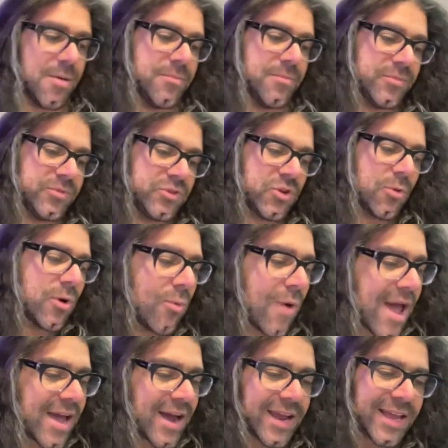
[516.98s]
So in a
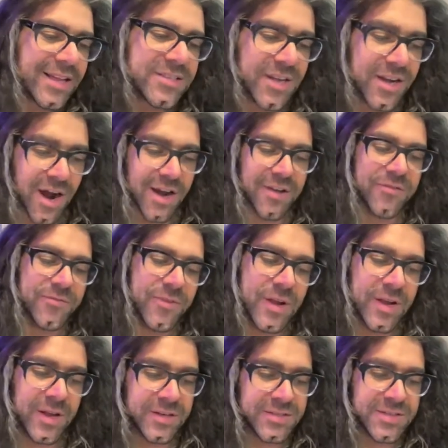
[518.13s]
way I get to kind of
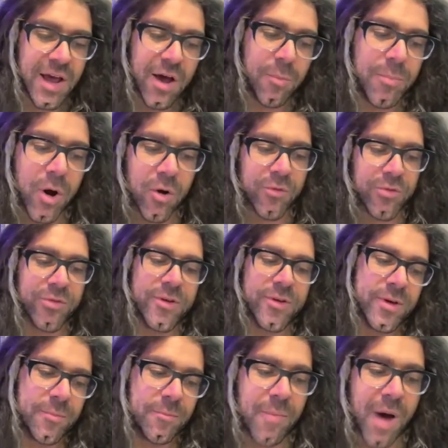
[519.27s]
tell both
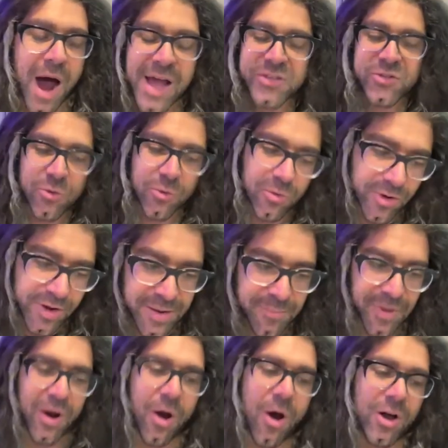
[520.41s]
my story,
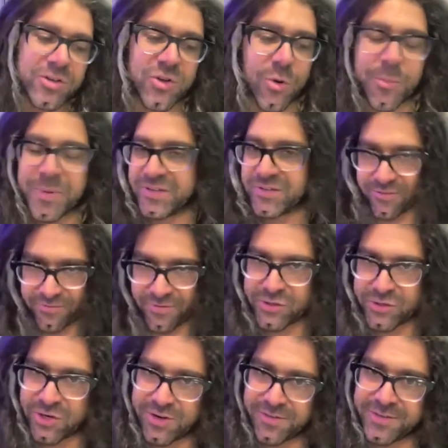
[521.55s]
but also a piece of
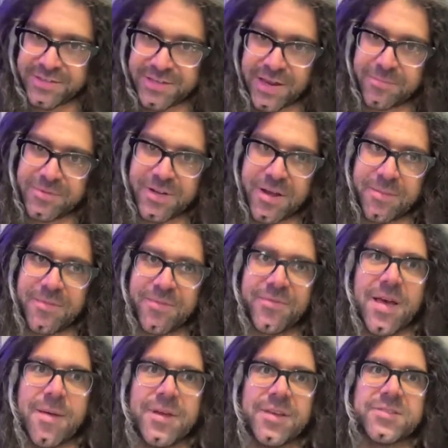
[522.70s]
fiction at the same time, if
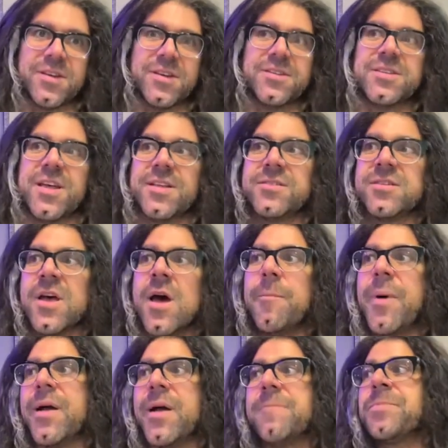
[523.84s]
that makes any sense.
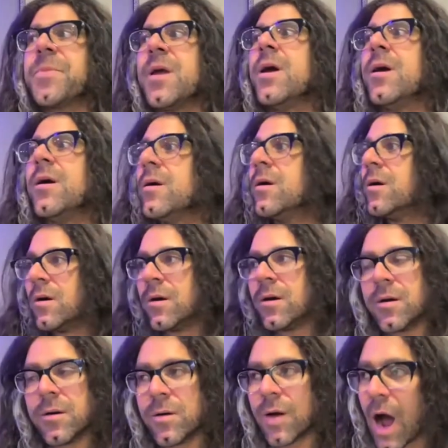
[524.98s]
But
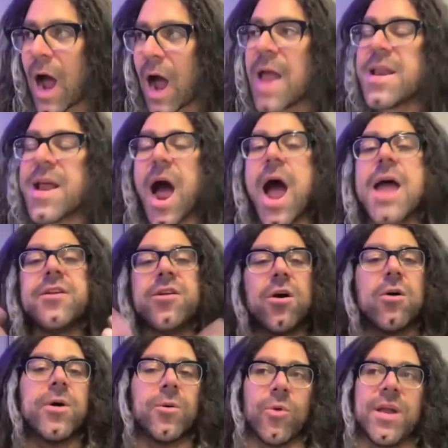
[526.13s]
I know
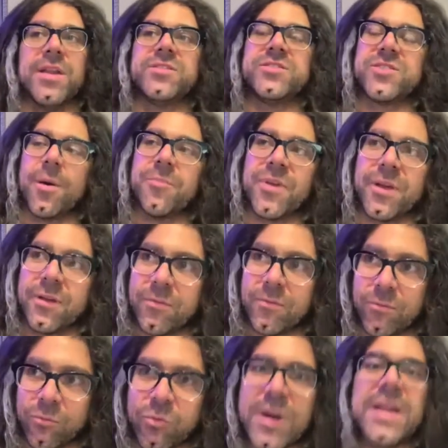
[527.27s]
it when it's something
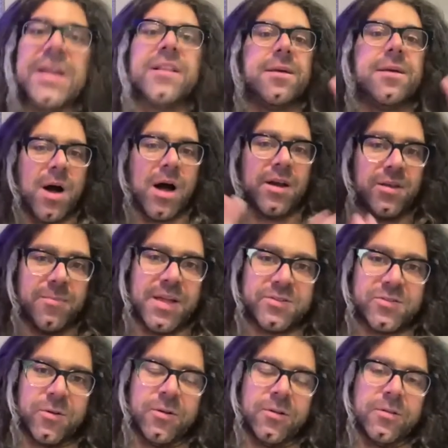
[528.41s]
really
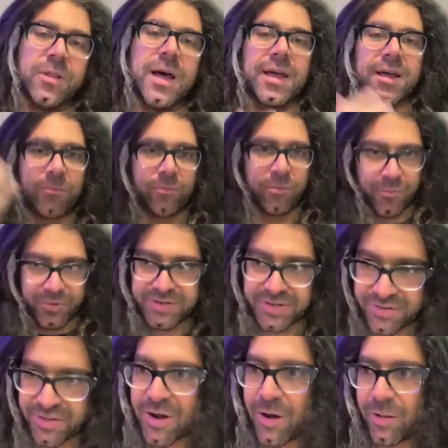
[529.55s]
monumental. Like when we did
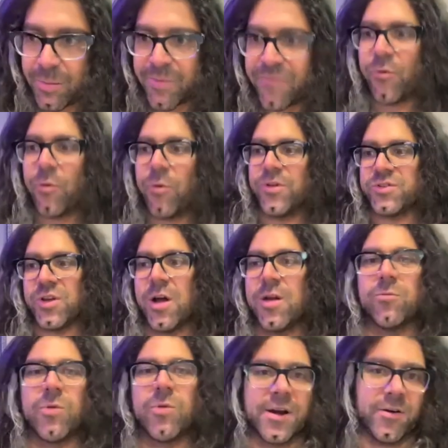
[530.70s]
the Color Before the Sun
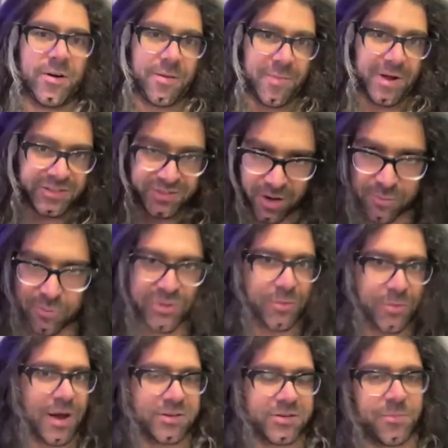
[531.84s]
record and my son was
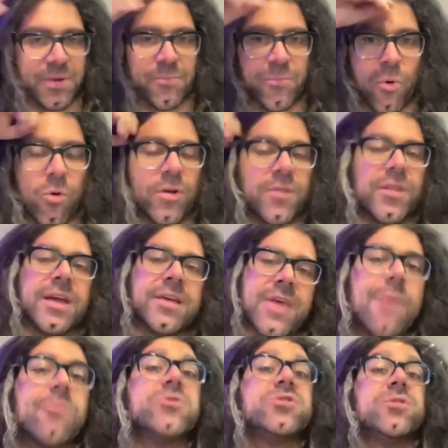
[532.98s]
about to be born. Like
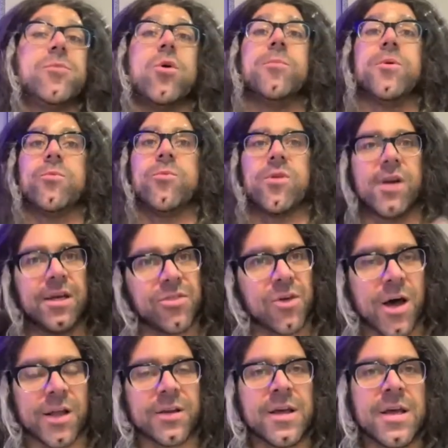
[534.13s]
that was a moment where I
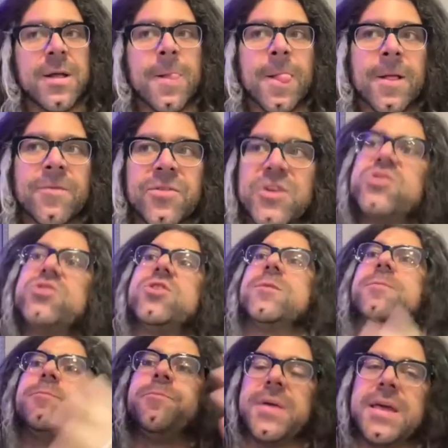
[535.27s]
thought, this
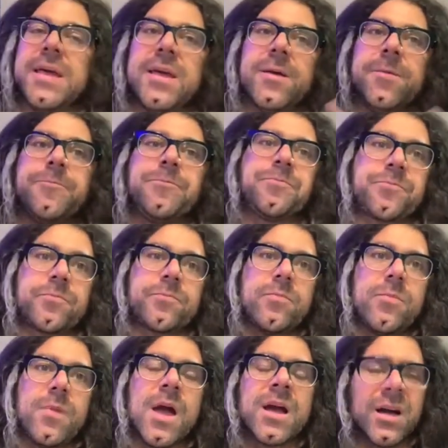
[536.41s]
shouldn't be
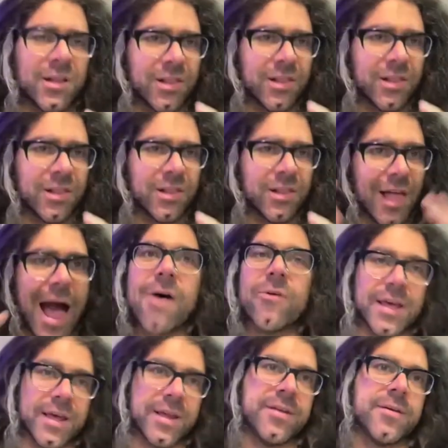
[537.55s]

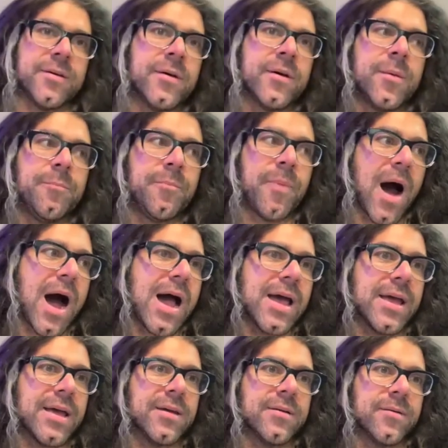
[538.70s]
clouded by
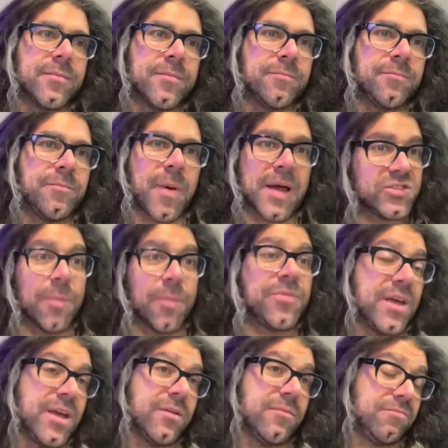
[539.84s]

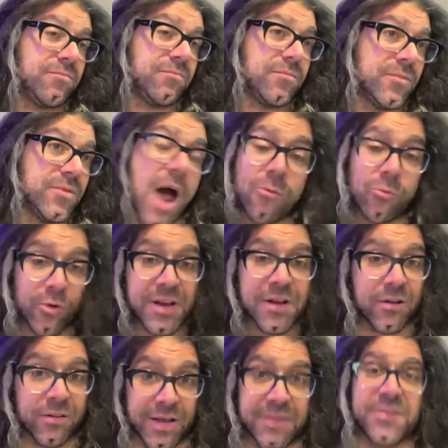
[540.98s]
something not real.
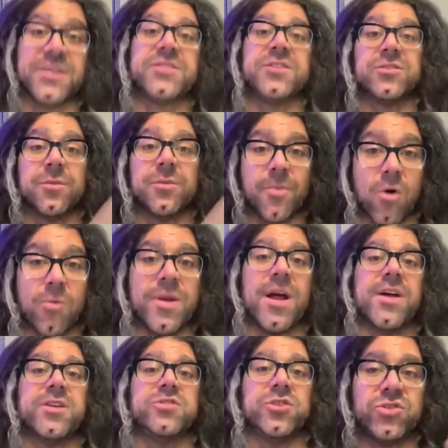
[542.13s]
Like this is a moment I
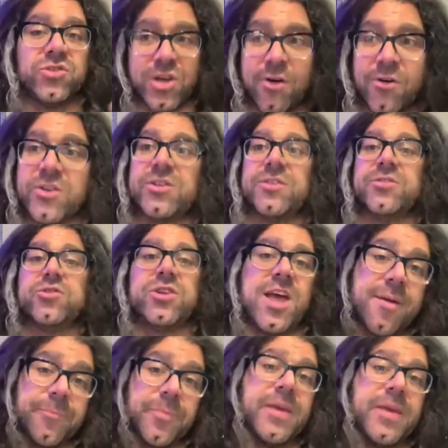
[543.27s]
should cherish and
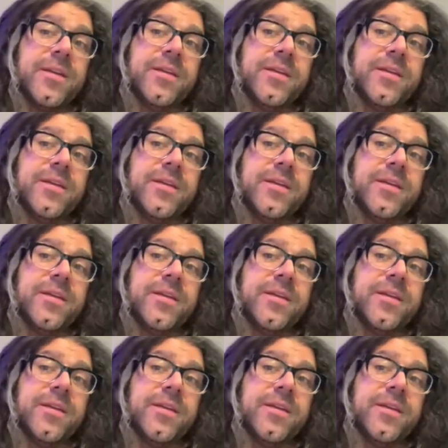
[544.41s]
champion,